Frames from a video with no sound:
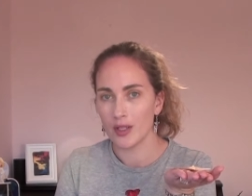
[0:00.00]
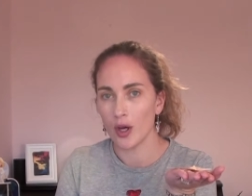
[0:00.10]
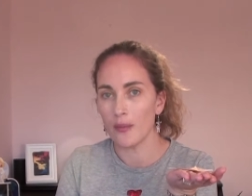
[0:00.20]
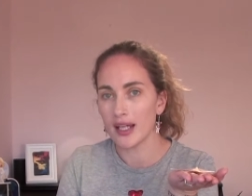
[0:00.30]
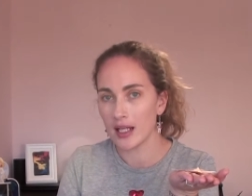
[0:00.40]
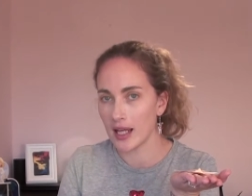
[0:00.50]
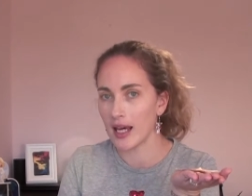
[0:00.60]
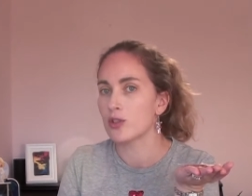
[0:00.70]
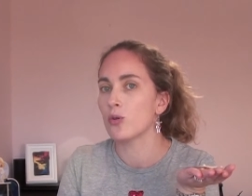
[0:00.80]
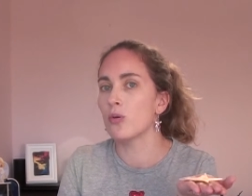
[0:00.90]
go and
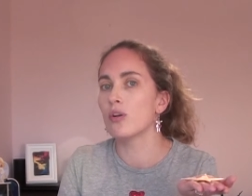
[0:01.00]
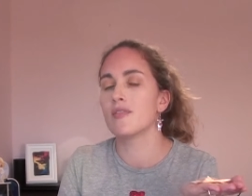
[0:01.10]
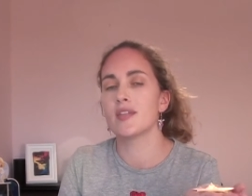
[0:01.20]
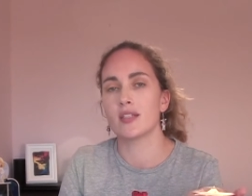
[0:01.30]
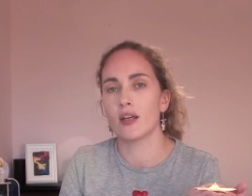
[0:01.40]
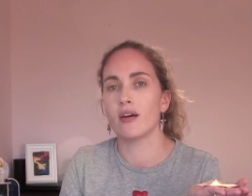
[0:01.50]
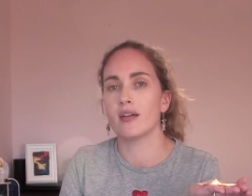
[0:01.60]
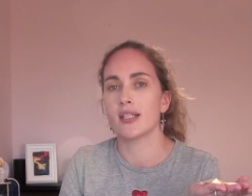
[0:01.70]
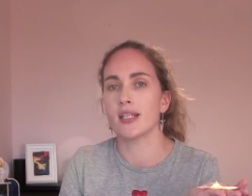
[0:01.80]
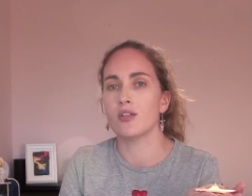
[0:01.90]
collect all of the
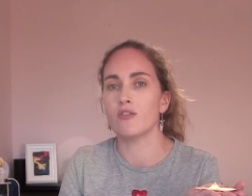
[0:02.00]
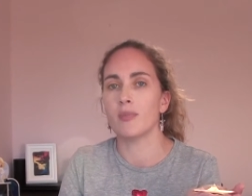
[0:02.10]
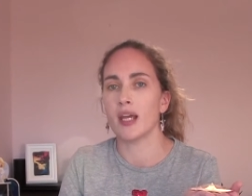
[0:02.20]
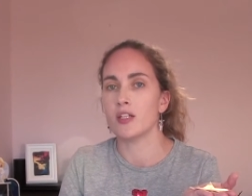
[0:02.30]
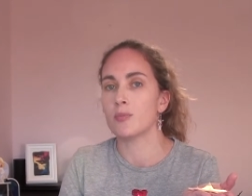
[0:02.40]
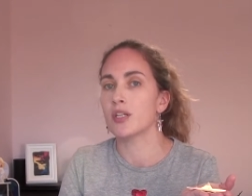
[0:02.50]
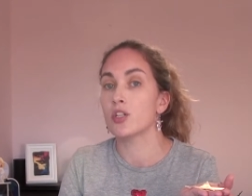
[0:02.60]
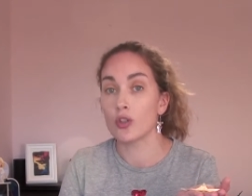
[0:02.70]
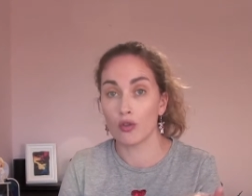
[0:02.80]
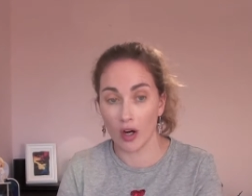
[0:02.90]
stars that you've made because
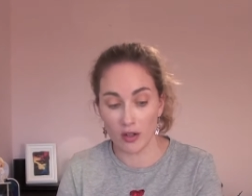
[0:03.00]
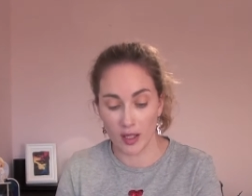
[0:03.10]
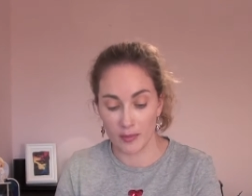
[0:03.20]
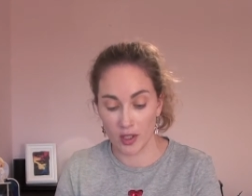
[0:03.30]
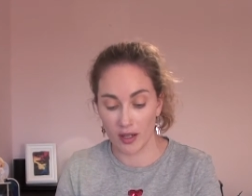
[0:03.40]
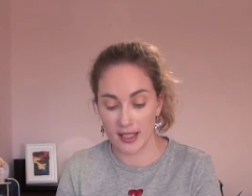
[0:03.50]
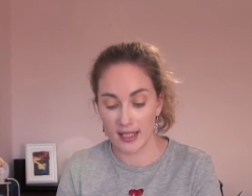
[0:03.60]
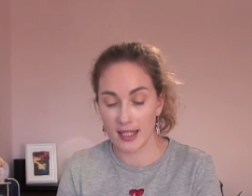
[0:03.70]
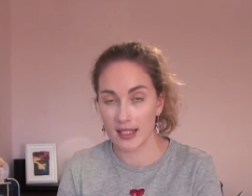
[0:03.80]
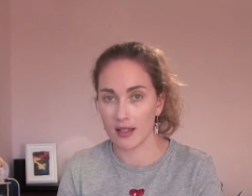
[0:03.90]
your grown-ups are going to
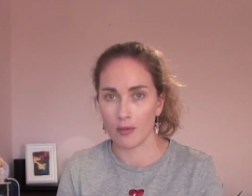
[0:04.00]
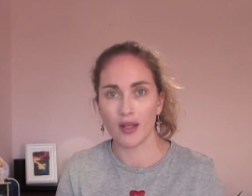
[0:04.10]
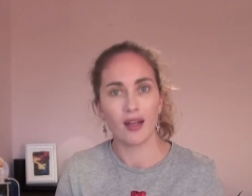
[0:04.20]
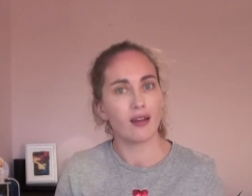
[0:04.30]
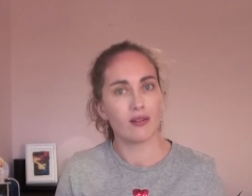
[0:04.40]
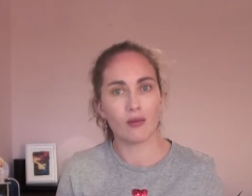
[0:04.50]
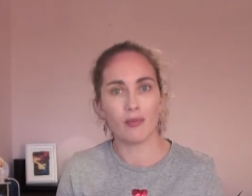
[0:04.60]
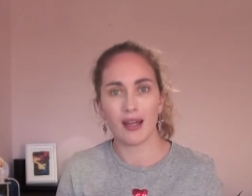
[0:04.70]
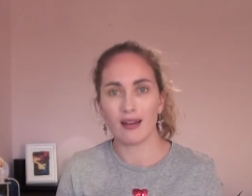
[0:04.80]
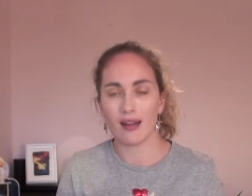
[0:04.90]
need them to
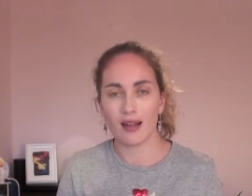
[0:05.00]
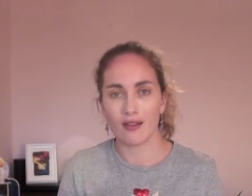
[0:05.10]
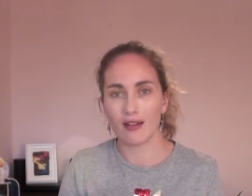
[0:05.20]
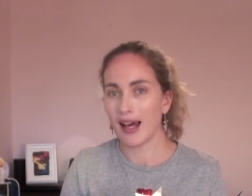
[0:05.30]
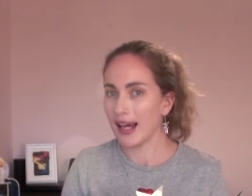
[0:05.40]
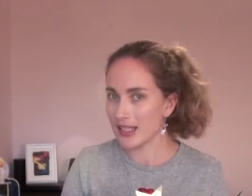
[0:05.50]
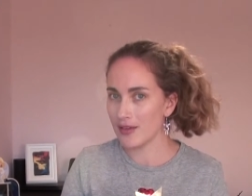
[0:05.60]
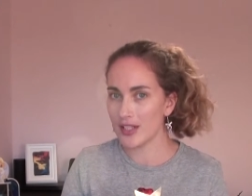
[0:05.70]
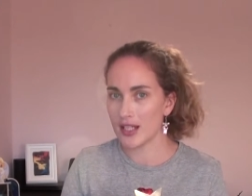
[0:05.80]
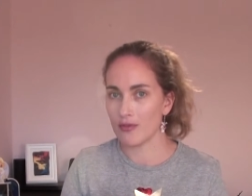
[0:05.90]
make a little
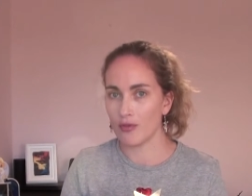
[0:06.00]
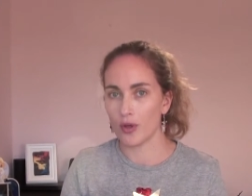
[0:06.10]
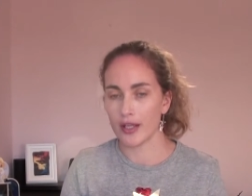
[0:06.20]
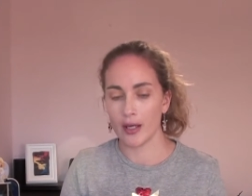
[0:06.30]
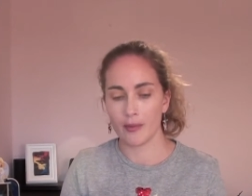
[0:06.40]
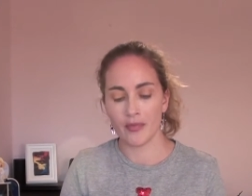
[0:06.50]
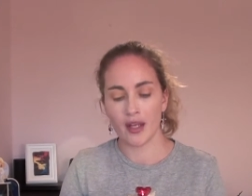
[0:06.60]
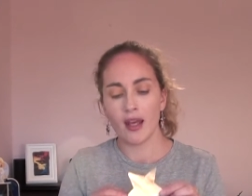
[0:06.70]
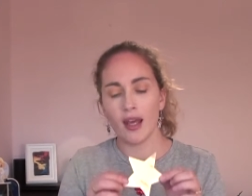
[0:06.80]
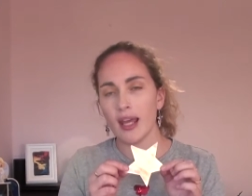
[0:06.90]
activity for you.
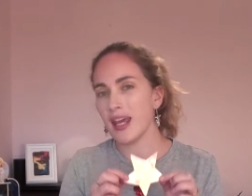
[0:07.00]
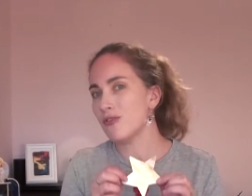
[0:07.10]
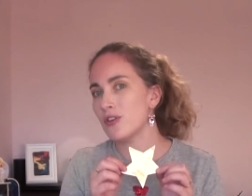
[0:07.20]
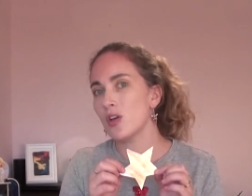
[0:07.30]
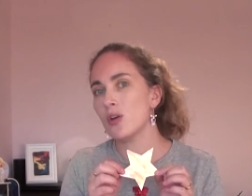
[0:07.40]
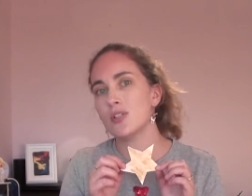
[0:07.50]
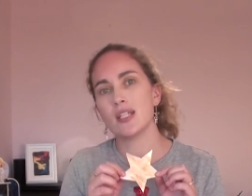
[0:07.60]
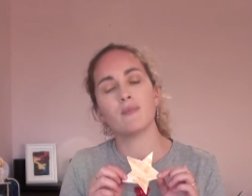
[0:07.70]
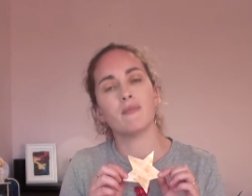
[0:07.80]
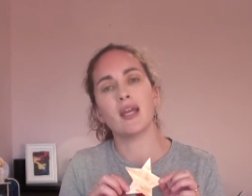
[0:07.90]
If you
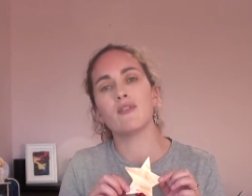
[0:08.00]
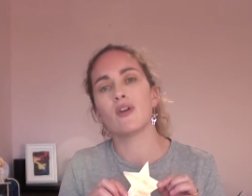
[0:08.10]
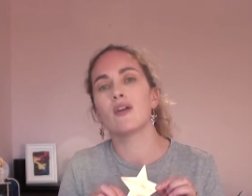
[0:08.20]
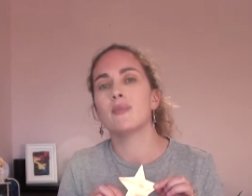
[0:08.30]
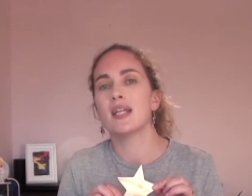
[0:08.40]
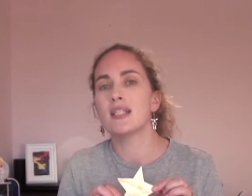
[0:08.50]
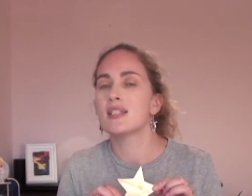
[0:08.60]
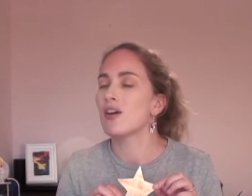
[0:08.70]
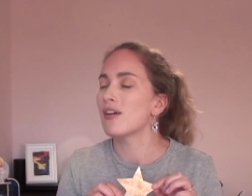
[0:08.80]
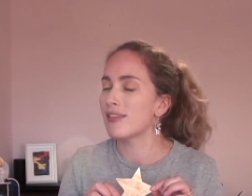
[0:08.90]
didn't make very many
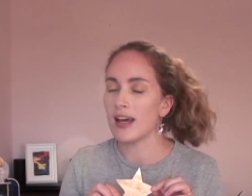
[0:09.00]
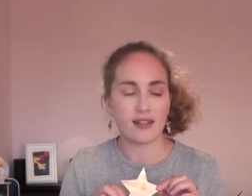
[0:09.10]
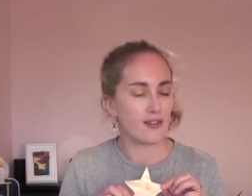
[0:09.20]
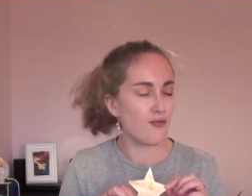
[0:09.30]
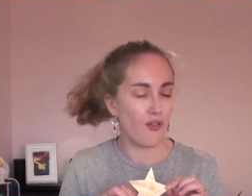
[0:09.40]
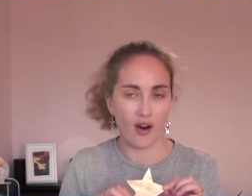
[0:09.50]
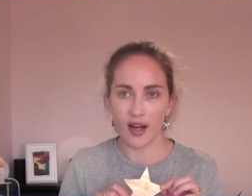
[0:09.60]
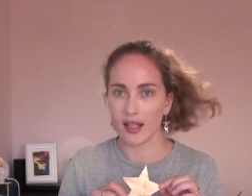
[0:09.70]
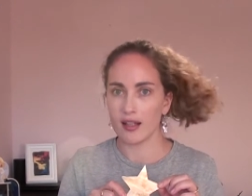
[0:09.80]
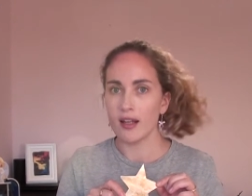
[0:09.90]
stars, that's
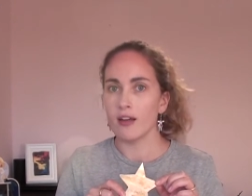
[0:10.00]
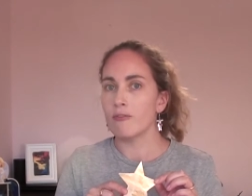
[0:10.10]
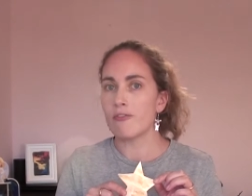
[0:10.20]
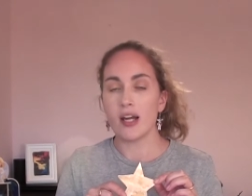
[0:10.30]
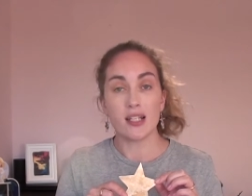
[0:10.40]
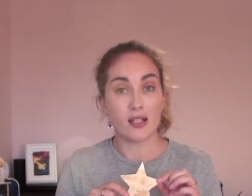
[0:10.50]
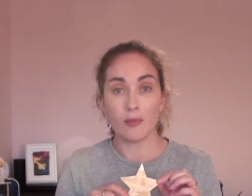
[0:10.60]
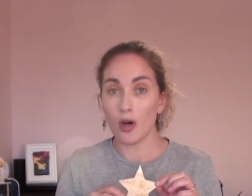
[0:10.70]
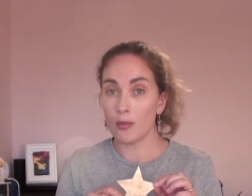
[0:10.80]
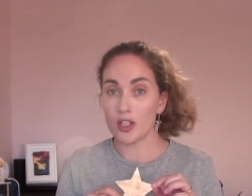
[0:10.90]
fine. Find
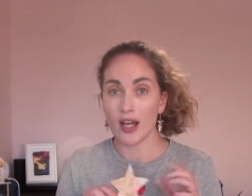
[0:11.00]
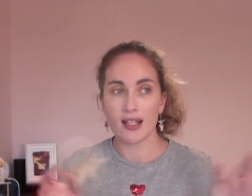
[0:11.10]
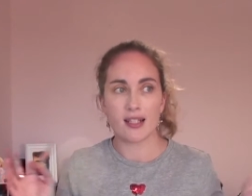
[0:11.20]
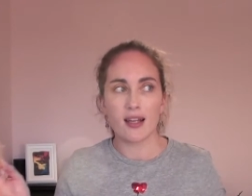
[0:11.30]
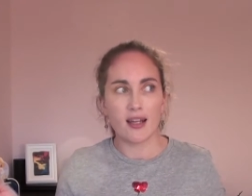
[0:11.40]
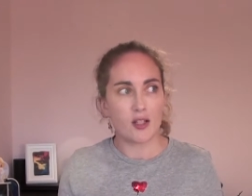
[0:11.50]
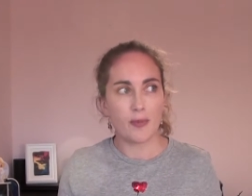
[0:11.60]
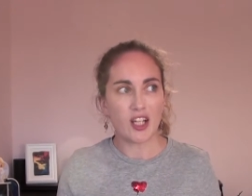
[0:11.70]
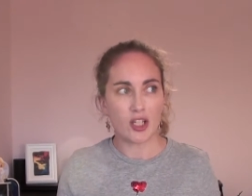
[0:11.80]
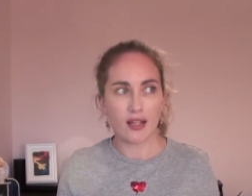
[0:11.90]
some objects,
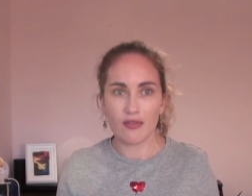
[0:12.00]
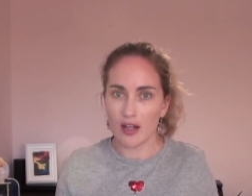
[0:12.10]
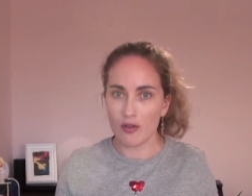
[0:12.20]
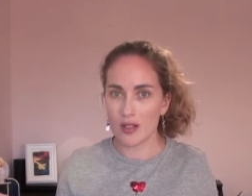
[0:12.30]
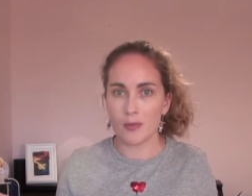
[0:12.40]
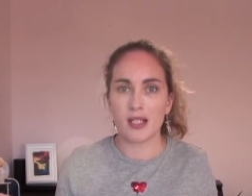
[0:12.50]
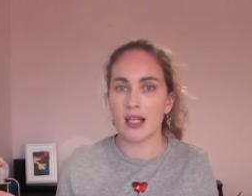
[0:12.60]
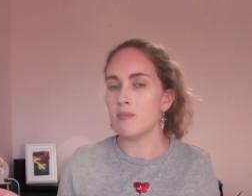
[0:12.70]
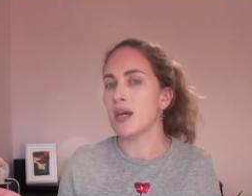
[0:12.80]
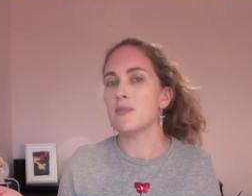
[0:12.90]
especially if they're
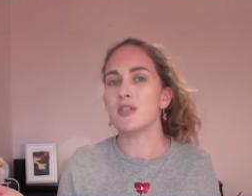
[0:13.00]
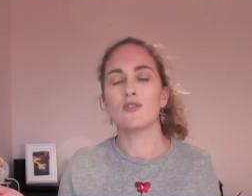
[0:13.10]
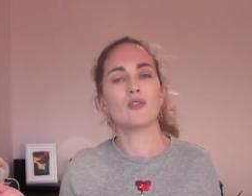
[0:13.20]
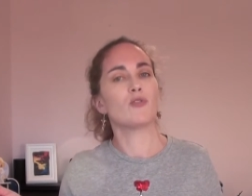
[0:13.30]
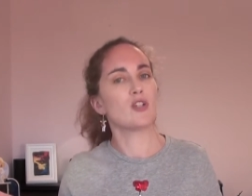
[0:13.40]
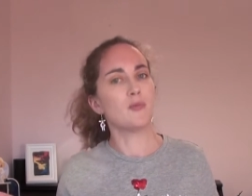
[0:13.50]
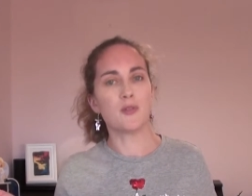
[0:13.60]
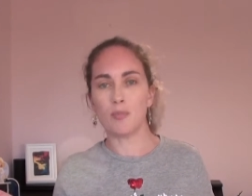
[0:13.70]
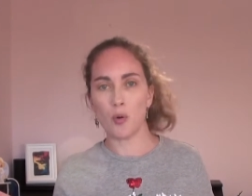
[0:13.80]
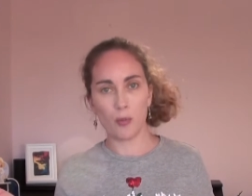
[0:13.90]
Christmassy. Maybe use some Christmas
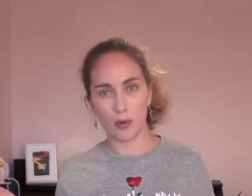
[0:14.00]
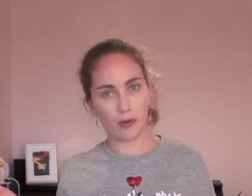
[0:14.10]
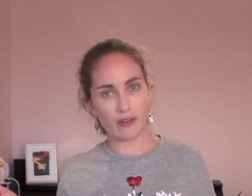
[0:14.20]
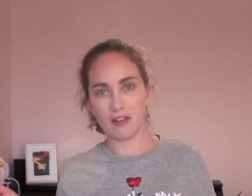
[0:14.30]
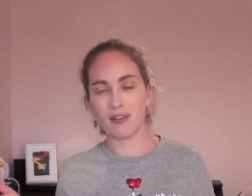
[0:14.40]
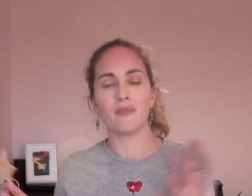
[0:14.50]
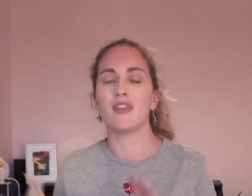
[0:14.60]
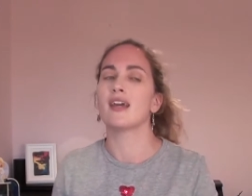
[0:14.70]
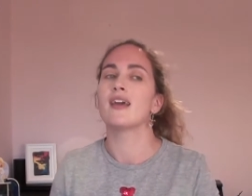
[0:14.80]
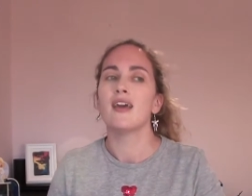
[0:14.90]
baubles or
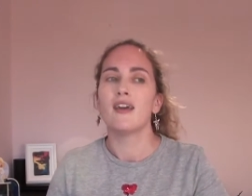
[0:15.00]
something.